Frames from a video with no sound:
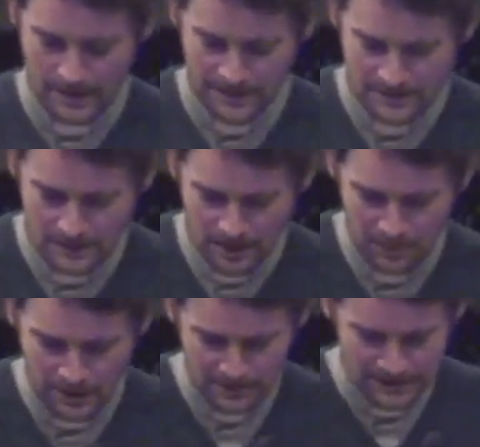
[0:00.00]
And there's a
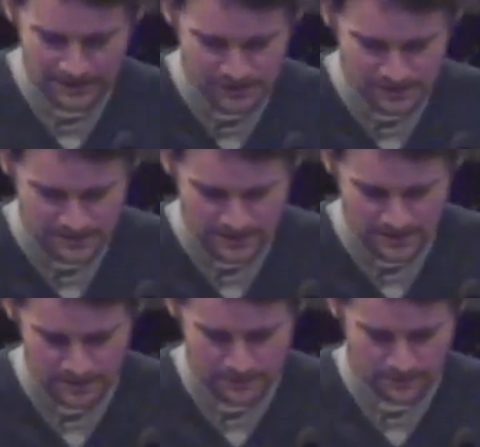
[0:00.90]
couple applications
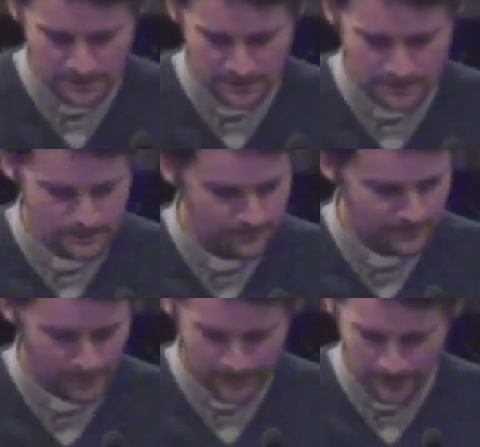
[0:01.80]
here as we
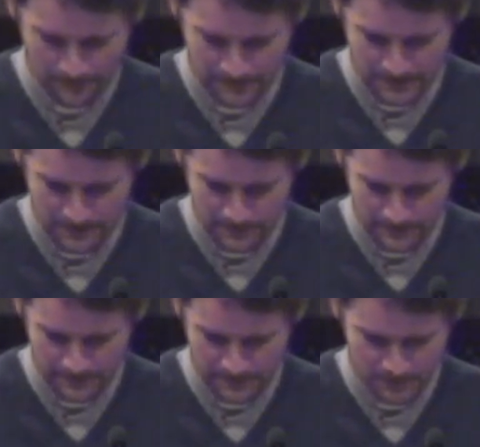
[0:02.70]

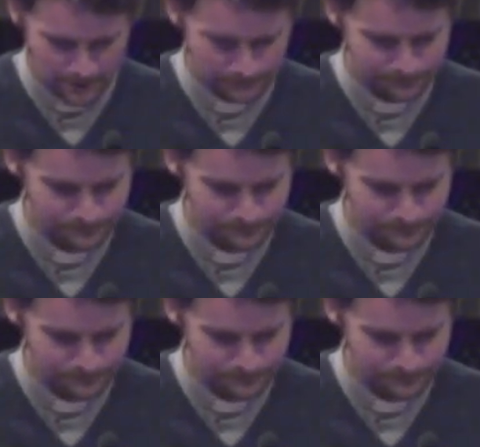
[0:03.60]
finish up.